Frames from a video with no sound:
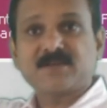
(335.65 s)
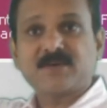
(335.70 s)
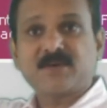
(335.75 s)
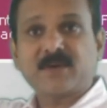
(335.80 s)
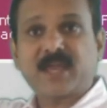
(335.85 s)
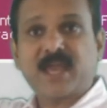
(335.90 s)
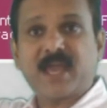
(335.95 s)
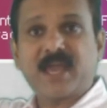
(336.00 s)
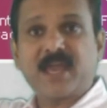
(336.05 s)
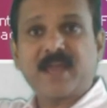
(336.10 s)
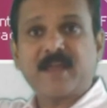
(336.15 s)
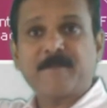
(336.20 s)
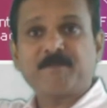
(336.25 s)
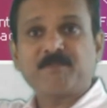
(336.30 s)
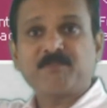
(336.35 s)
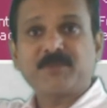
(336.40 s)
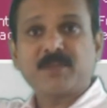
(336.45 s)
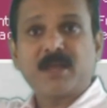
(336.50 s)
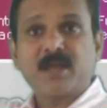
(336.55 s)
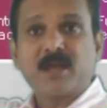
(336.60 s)
Okay.
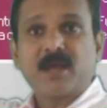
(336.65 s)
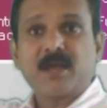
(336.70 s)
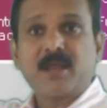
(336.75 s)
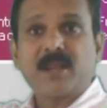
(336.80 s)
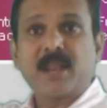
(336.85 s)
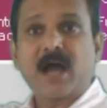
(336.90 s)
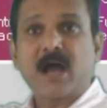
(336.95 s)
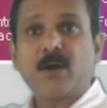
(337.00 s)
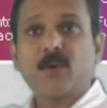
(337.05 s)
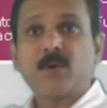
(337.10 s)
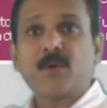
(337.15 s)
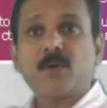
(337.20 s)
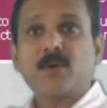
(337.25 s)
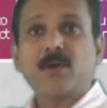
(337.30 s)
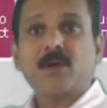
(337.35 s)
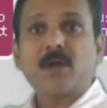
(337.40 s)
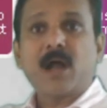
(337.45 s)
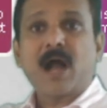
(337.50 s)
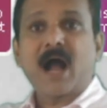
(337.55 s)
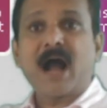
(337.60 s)

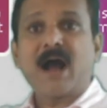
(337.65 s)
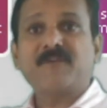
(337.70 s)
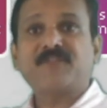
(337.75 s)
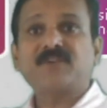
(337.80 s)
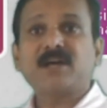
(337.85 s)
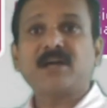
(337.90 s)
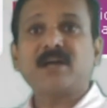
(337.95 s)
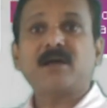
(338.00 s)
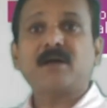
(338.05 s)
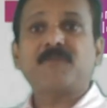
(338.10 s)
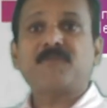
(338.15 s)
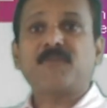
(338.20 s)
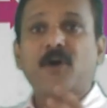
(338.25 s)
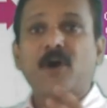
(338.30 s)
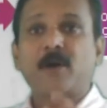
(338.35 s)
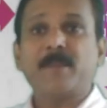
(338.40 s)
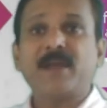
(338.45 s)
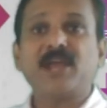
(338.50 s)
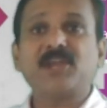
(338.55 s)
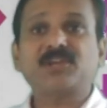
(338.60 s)
Now after
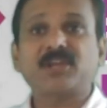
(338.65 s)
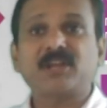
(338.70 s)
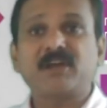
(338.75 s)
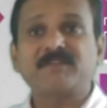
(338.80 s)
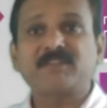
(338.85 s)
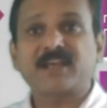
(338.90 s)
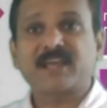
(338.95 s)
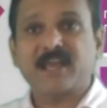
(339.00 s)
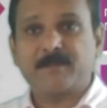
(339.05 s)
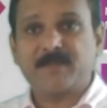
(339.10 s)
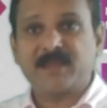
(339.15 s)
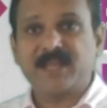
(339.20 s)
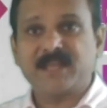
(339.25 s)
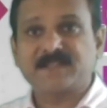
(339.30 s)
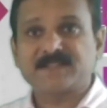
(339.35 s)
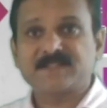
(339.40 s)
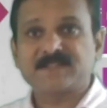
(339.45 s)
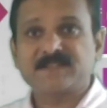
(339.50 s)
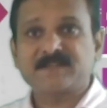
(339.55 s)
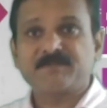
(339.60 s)
formation of the
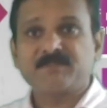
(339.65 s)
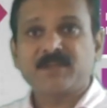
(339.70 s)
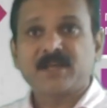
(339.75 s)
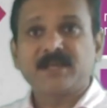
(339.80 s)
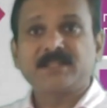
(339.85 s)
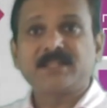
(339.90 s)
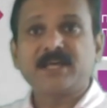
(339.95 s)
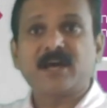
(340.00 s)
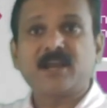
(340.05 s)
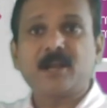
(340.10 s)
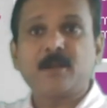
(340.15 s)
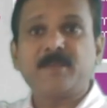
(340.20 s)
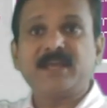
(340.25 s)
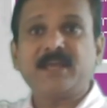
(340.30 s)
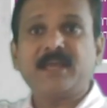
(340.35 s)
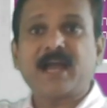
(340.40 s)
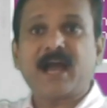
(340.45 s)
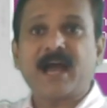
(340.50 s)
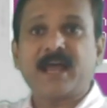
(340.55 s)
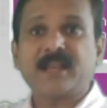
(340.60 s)
gametes, there will
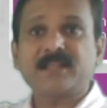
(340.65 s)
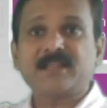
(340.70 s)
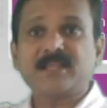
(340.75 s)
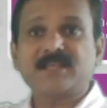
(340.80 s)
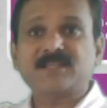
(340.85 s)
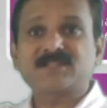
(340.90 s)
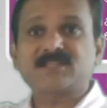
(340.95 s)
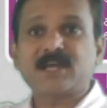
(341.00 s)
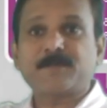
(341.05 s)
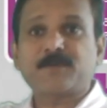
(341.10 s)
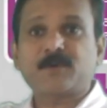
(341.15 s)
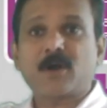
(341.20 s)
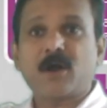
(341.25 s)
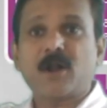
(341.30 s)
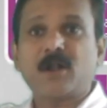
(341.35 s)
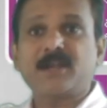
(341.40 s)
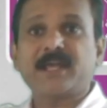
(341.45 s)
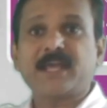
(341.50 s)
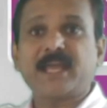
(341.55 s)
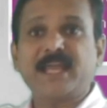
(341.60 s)
be another step
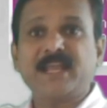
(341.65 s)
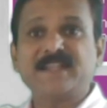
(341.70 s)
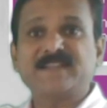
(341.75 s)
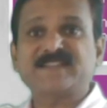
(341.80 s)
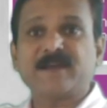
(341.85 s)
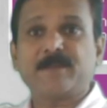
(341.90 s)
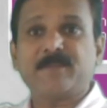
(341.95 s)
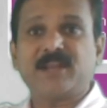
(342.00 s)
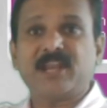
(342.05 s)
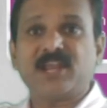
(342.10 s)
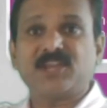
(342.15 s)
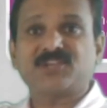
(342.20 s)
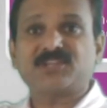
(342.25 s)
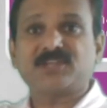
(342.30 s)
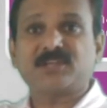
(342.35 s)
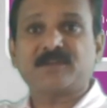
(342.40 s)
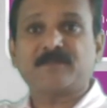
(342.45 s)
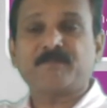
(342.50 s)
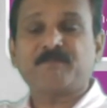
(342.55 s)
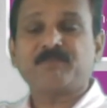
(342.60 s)
called
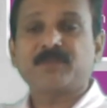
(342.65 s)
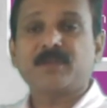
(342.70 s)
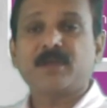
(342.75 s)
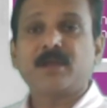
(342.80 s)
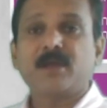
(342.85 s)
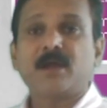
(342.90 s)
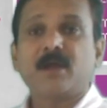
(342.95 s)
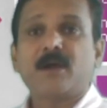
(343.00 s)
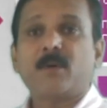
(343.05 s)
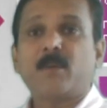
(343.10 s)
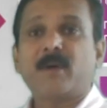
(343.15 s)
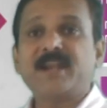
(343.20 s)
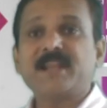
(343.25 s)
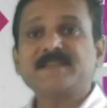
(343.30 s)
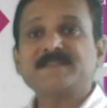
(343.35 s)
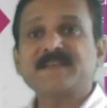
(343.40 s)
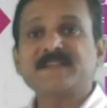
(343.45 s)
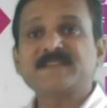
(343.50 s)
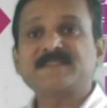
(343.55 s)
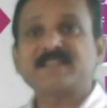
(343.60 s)
insemination. What
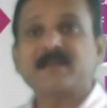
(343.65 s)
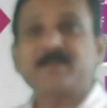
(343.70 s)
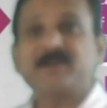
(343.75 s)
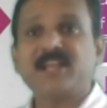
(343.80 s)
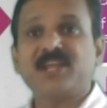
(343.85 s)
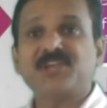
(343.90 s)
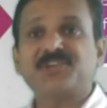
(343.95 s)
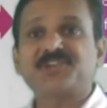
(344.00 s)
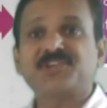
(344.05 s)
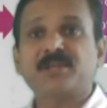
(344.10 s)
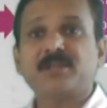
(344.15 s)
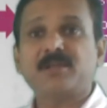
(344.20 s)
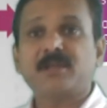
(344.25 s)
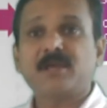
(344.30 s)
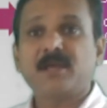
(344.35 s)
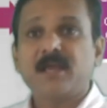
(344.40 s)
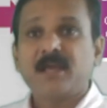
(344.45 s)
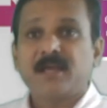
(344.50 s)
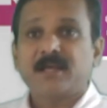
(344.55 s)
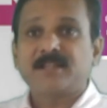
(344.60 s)
is
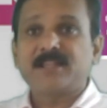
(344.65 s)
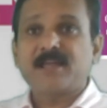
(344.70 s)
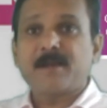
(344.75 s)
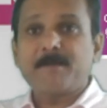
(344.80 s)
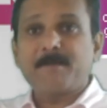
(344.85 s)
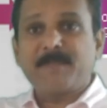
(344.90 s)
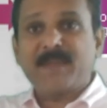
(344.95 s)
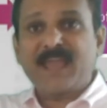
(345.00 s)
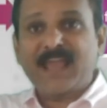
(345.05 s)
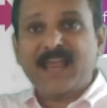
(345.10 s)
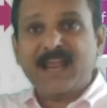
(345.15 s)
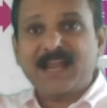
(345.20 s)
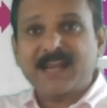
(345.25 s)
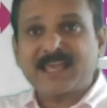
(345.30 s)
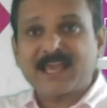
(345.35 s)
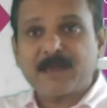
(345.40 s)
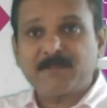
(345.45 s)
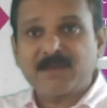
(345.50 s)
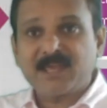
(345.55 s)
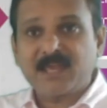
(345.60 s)
insemination? The male
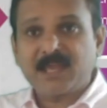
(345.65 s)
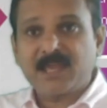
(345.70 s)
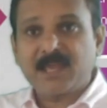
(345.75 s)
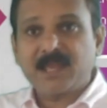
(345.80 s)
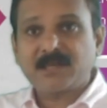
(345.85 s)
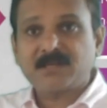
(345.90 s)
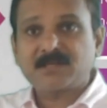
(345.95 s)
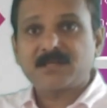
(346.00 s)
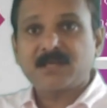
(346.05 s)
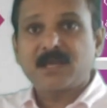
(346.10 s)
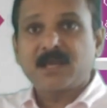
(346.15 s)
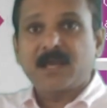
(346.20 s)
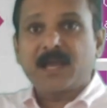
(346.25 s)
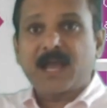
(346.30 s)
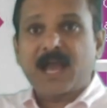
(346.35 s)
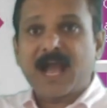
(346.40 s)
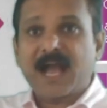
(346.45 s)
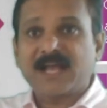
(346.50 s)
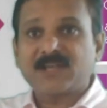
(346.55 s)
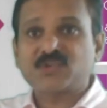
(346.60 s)
gamete
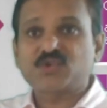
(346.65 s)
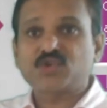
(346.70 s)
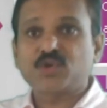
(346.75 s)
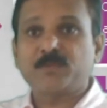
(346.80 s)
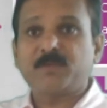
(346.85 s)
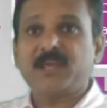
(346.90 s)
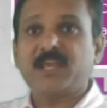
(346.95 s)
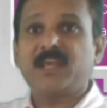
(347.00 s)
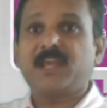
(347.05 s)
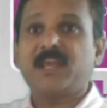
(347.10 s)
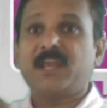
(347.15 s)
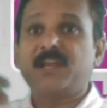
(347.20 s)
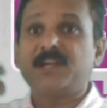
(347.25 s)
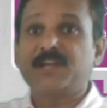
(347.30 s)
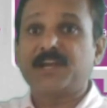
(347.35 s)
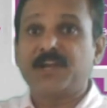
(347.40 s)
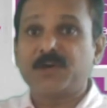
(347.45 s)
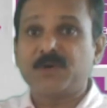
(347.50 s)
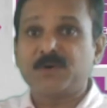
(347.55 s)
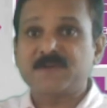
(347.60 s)
has to be
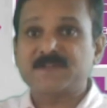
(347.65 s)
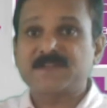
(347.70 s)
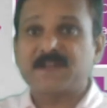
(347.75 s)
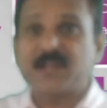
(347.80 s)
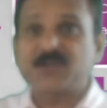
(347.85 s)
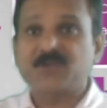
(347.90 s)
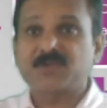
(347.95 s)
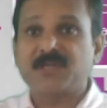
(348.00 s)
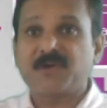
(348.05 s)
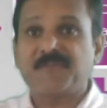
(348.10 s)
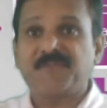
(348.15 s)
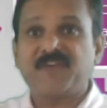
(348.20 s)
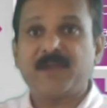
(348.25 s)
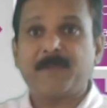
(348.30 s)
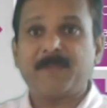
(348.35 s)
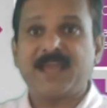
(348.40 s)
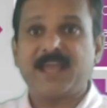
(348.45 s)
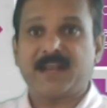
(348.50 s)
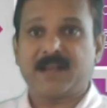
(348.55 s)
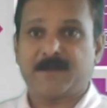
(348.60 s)
introduced into the
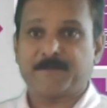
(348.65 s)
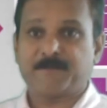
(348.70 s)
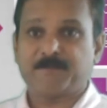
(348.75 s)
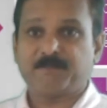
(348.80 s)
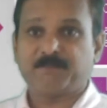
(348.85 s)
female.